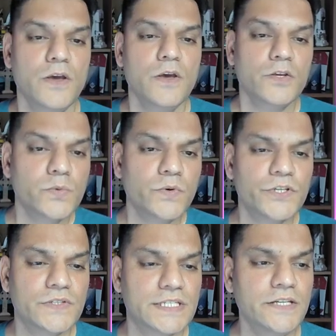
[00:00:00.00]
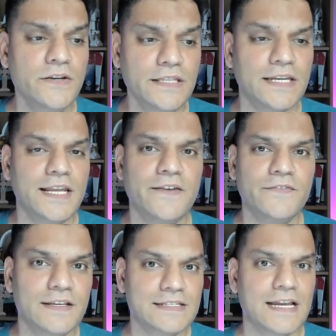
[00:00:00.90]
So what you see on the left
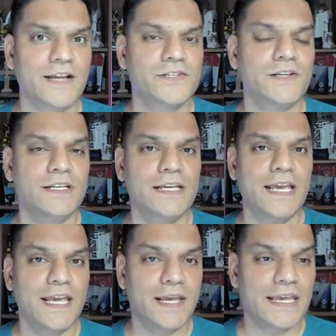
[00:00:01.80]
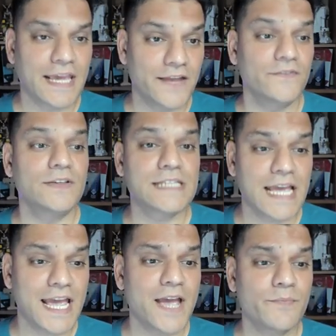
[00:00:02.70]
is actually a Canvas
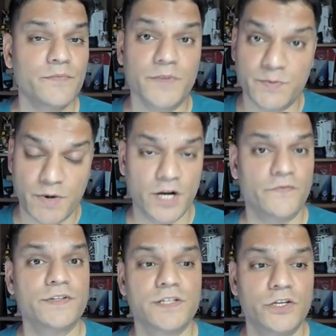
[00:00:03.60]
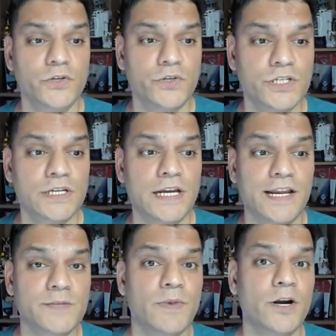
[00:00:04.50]
app. It's part of a solution and
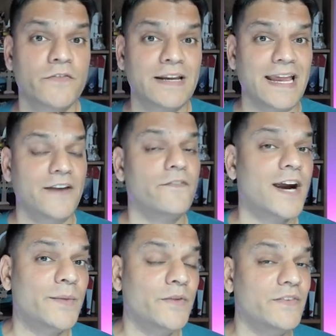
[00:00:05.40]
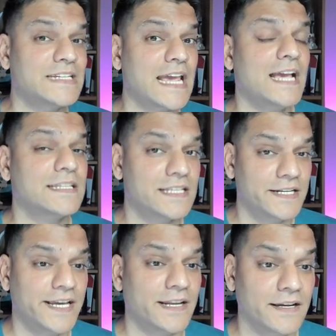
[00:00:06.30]
it's part of an environment which has the
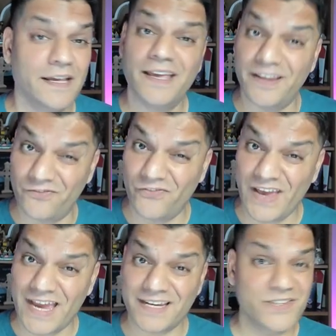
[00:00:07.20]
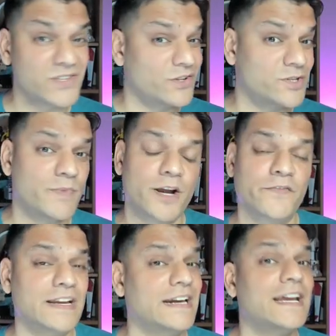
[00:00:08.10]
data. In fact, it's also part of
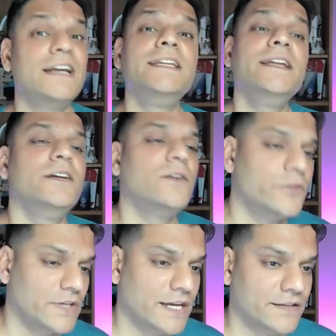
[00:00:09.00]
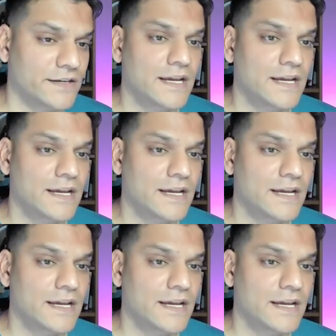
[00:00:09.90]
an entire tenant altogether.